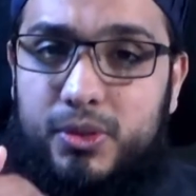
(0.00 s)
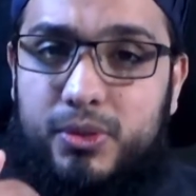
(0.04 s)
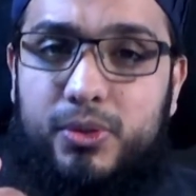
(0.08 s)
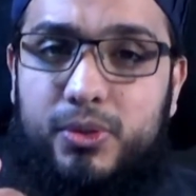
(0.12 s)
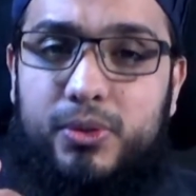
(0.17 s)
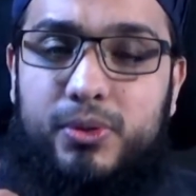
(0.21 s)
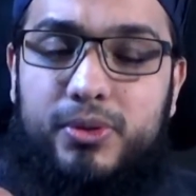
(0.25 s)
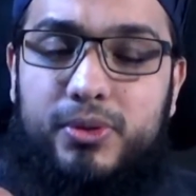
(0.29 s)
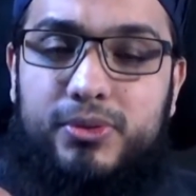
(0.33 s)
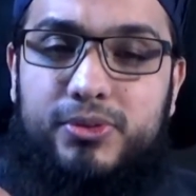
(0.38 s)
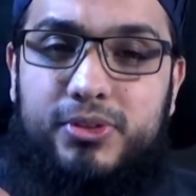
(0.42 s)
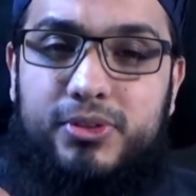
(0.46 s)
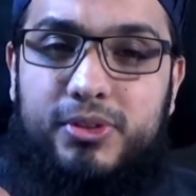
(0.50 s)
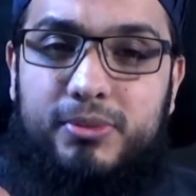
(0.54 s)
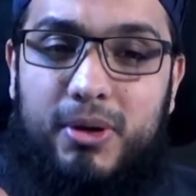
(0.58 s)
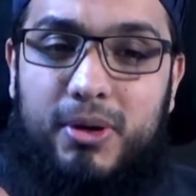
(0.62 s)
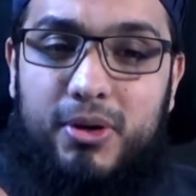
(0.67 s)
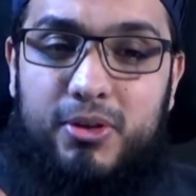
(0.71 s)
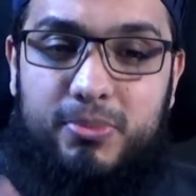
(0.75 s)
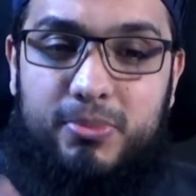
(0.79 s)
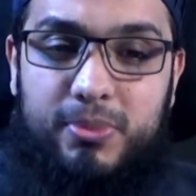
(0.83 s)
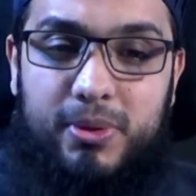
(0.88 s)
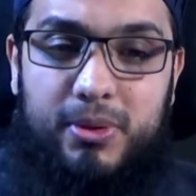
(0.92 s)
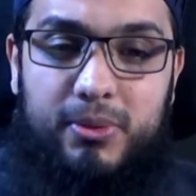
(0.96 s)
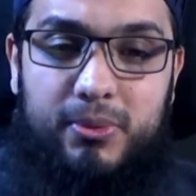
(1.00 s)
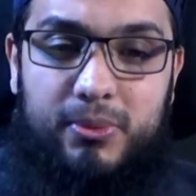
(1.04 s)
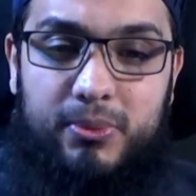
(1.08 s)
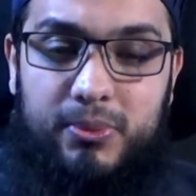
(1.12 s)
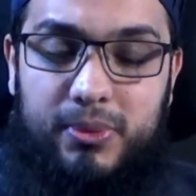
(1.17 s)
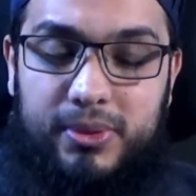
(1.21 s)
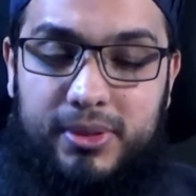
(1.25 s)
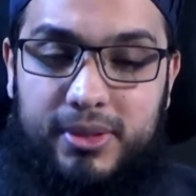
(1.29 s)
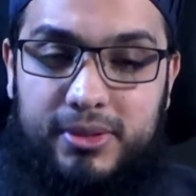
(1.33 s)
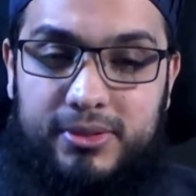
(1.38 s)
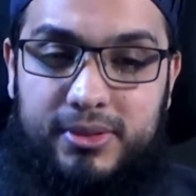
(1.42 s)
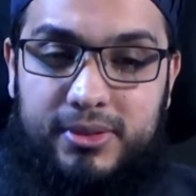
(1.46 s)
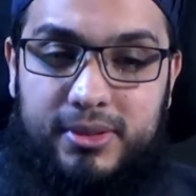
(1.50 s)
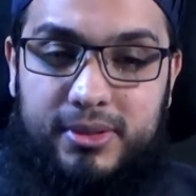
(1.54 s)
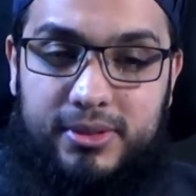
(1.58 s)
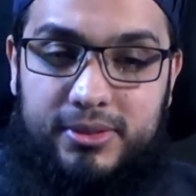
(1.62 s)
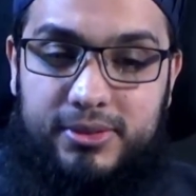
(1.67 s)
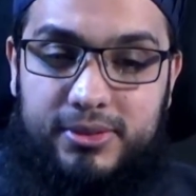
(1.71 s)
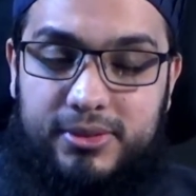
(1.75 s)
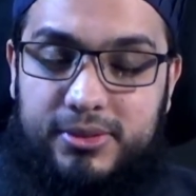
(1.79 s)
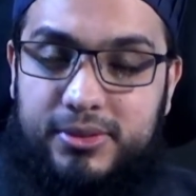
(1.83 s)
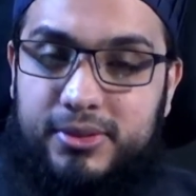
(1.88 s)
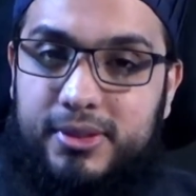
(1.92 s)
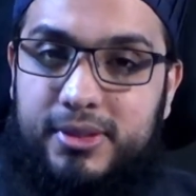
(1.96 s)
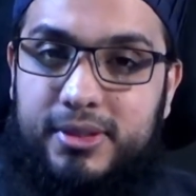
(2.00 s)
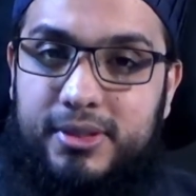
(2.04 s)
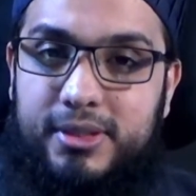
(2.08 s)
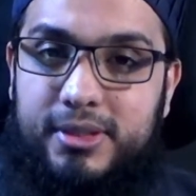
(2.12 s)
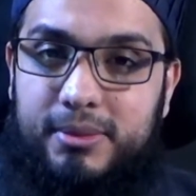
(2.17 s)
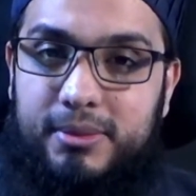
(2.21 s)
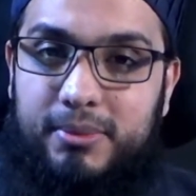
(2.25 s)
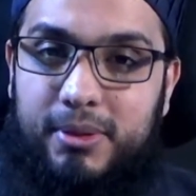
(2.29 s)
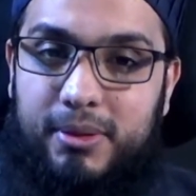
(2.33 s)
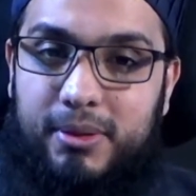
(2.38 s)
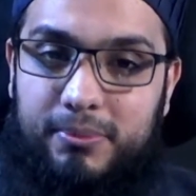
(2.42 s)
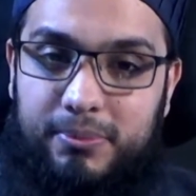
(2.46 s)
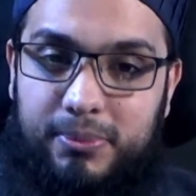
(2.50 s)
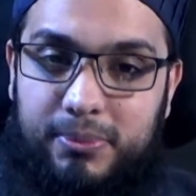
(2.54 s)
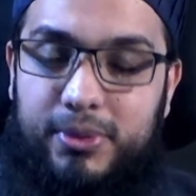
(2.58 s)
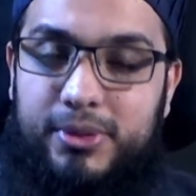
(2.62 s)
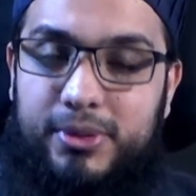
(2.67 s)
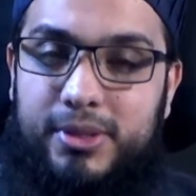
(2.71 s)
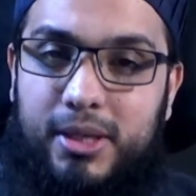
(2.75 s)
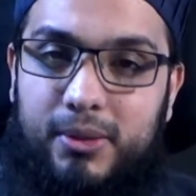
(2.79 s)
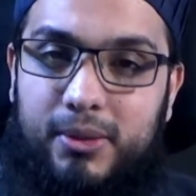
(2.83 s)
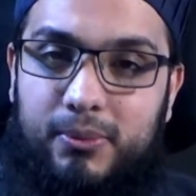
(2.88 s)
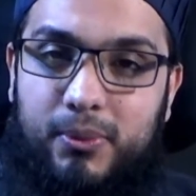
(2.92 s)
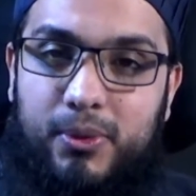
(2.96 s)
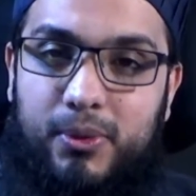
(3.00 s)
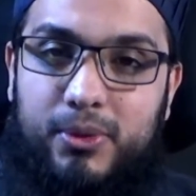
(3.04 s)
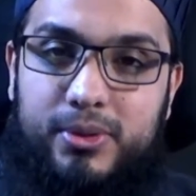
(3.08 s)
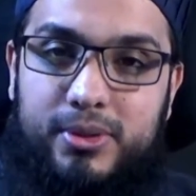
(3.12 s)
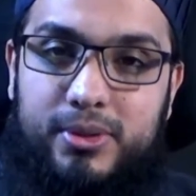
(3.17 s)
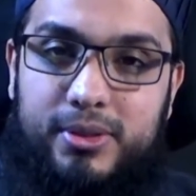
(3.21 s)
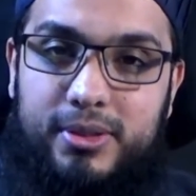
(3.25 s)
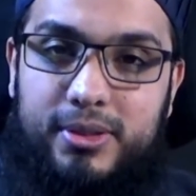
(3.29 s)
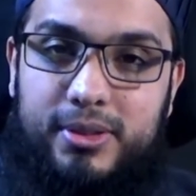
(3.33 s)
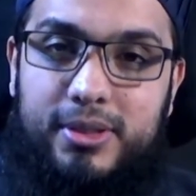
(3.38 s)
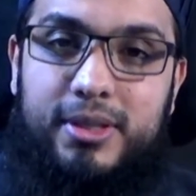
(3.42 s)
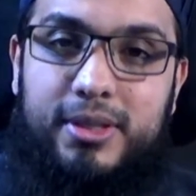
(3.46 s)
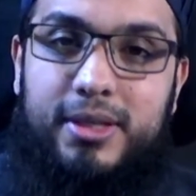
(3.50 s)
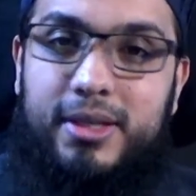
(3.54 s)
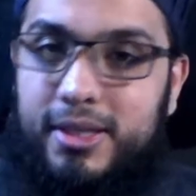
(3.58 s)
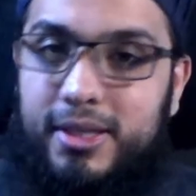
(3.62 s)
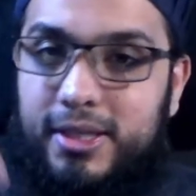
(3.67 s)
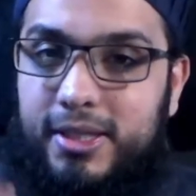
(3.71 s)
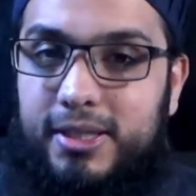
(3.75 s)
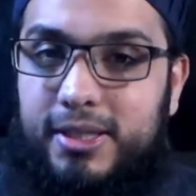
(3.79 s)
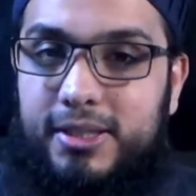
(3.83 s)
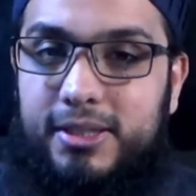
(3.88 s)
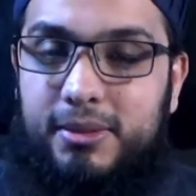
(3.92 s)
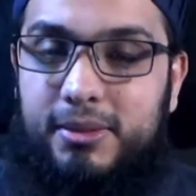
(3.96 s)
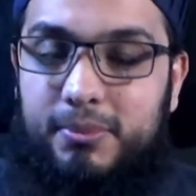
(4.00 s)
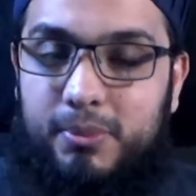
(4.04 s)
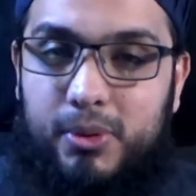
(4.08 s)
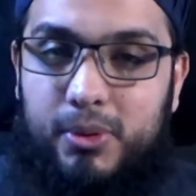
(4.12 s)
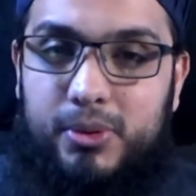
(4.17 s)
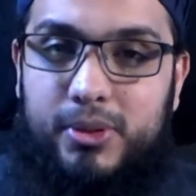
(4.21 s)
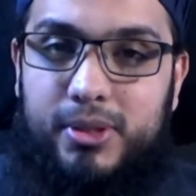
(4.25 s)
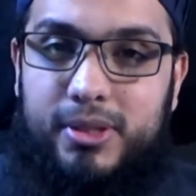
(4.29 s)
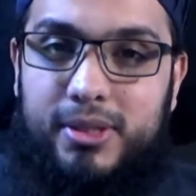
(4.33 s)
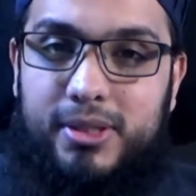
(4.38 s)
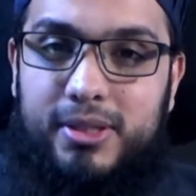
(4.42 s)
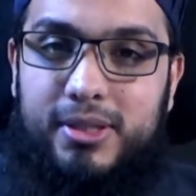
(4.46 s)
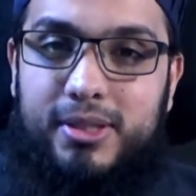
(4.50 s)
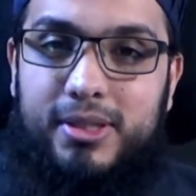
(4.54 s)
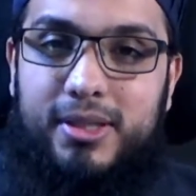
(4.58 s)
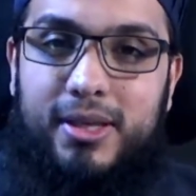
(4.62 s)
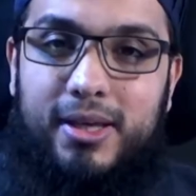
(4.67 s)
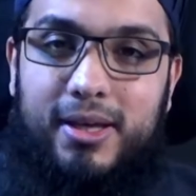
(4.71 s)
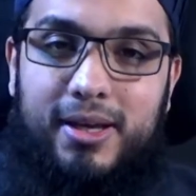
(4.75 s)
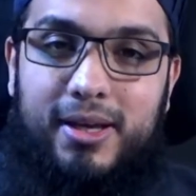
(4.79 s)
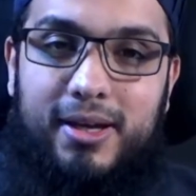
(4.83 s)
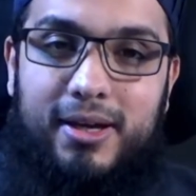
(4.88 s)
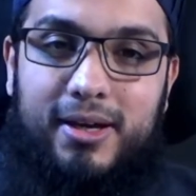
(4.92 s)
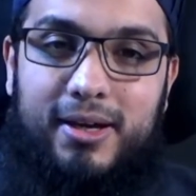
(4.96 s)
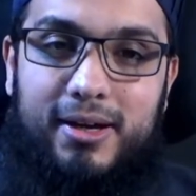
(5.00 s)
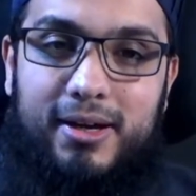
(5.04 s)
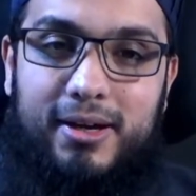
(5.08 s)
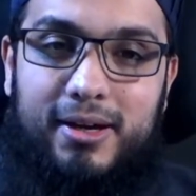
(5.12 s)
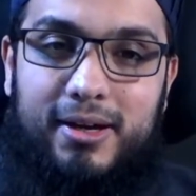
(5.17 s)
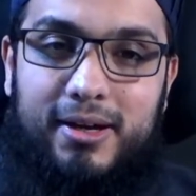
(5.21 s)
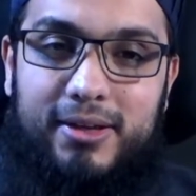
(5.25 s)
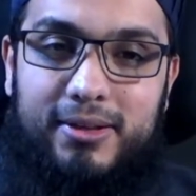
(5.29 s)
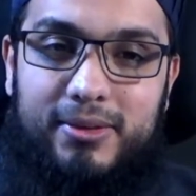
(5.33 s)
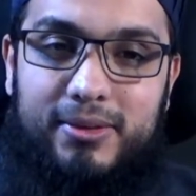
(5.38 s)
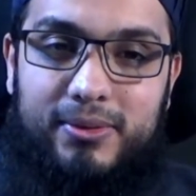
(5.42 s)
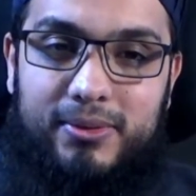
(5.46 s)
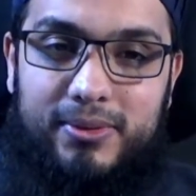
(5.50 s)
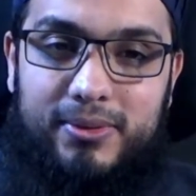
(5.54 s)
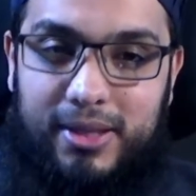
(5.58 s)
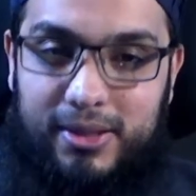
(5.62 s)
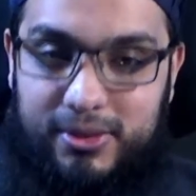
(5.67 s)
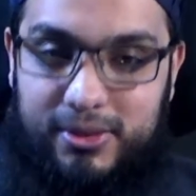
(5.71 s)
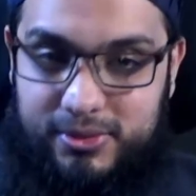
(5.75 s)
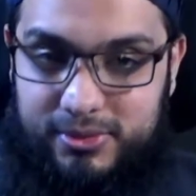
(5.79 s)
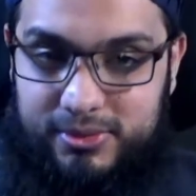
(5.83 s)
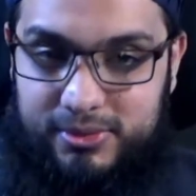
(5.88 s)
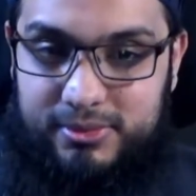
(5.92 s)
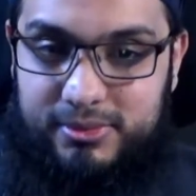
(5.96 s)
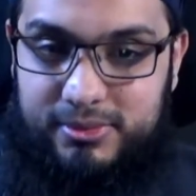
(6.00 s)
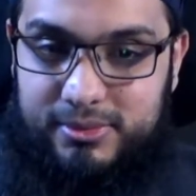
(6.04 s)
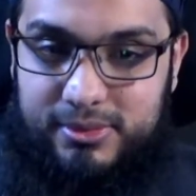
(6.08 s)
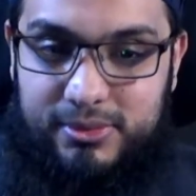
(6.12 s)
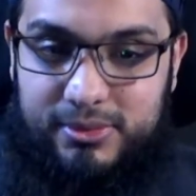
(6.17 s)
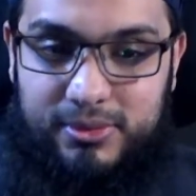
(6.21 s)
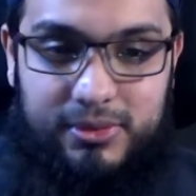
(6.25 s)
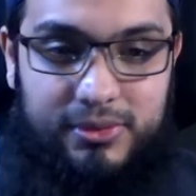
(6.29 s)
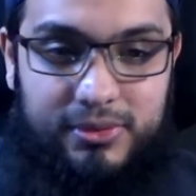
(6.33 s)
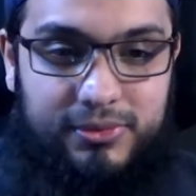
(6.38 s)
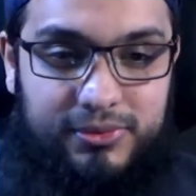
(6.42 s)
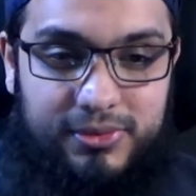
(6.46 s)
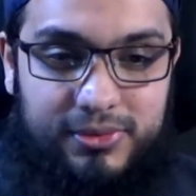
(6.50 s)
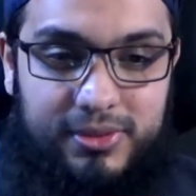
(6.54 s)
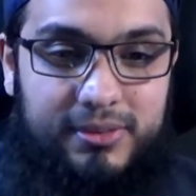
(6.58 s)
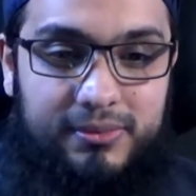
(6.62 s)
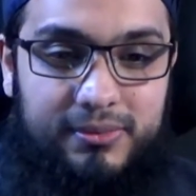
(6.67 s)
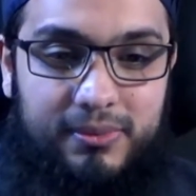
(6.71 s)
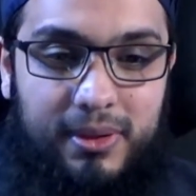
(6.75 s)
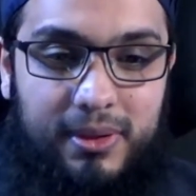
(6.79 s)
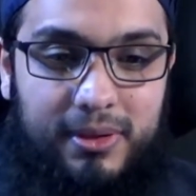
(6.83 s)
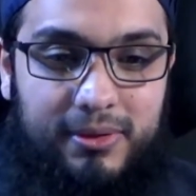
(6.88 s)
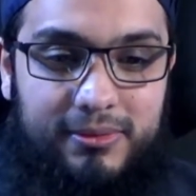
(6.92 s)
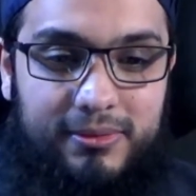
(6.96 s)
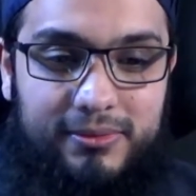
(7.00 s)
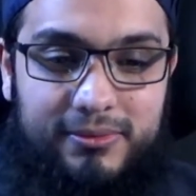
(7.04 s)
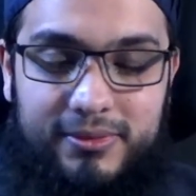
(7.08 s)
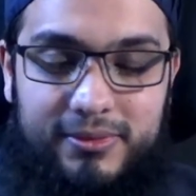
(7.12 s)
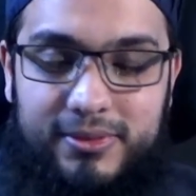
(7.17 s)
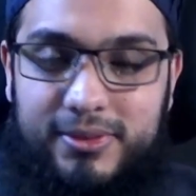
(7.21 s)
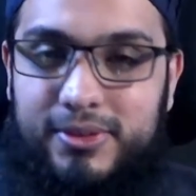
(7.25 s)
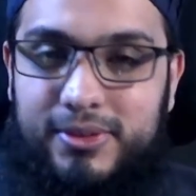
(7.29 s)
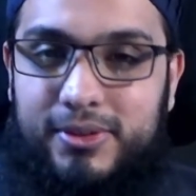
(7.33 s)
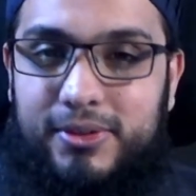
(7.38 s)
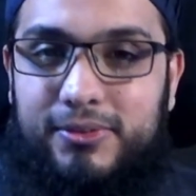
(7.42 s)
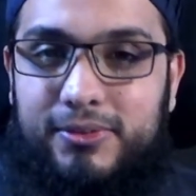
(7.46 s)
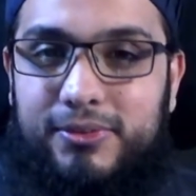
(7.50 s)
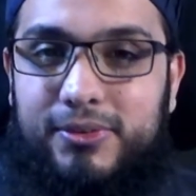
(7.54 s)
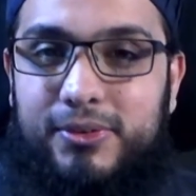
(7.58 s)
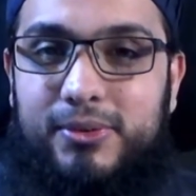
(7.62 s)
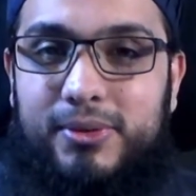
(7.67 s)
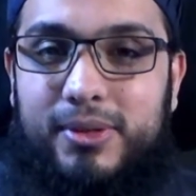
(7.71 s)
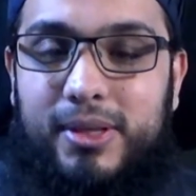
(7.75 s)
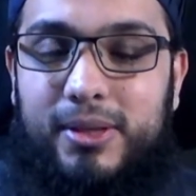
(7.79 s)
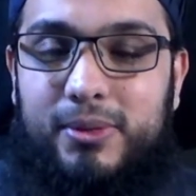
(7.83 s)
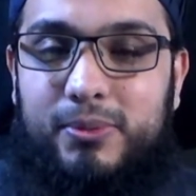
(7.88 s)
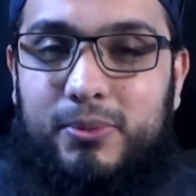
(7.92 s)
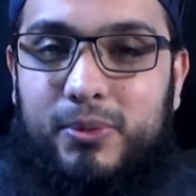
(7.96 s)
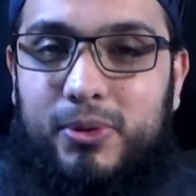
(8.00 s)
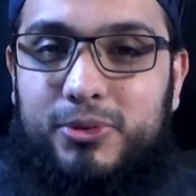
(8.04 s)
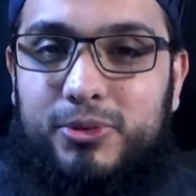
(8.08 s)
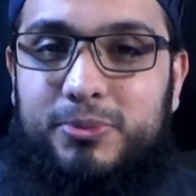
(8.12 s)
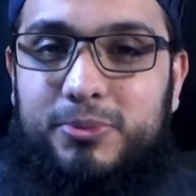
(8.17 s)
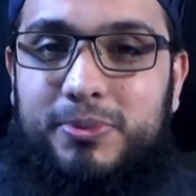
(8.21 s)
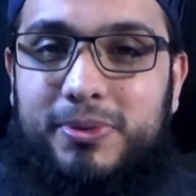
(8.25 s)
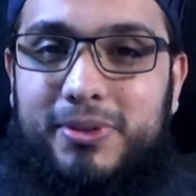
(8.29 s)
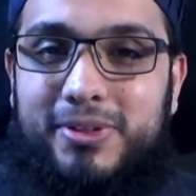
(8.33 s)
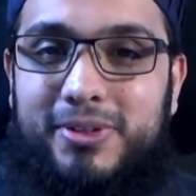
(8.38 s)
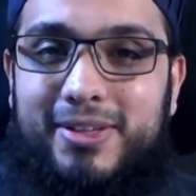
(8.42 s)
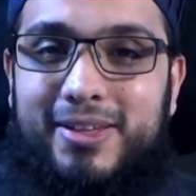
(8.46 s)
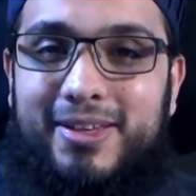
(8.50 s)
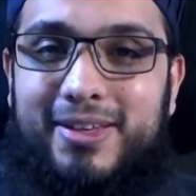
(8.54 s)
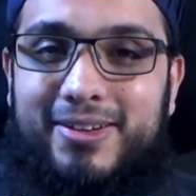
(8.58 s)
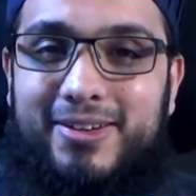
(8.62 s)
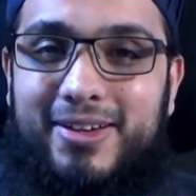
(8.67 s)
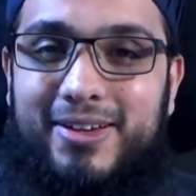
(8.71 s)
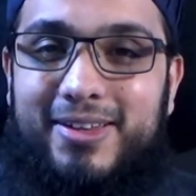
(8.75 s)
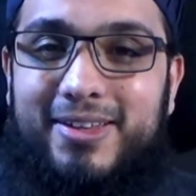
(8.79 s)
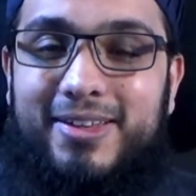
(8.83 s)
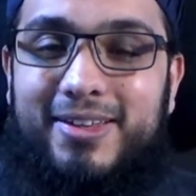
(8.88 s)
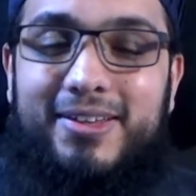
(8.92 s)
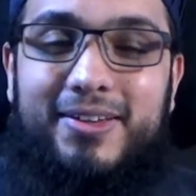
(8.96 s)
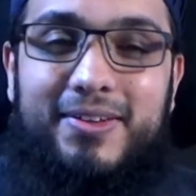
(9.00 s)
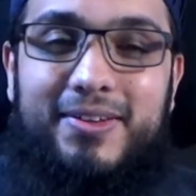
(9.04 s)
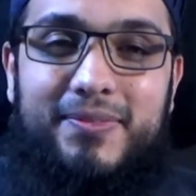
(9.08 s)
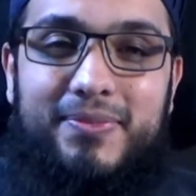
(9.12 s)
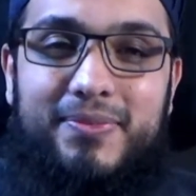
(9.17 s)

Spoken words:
to rinse your mouth, but when there's a concern about putting that water in your body, that it could, you've seen about, a few dead wasps in there, right?